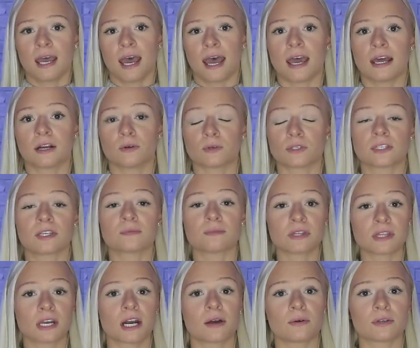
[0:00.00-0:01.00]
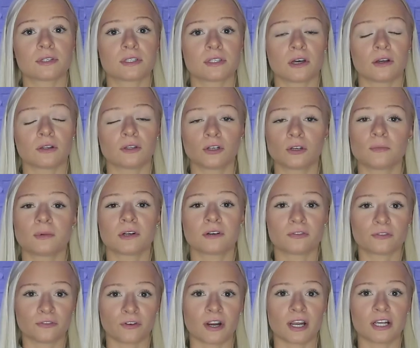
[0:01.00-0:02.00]
And it was something that I was a little bit
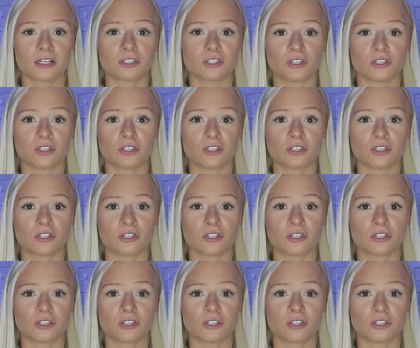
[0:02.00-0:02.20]
afraid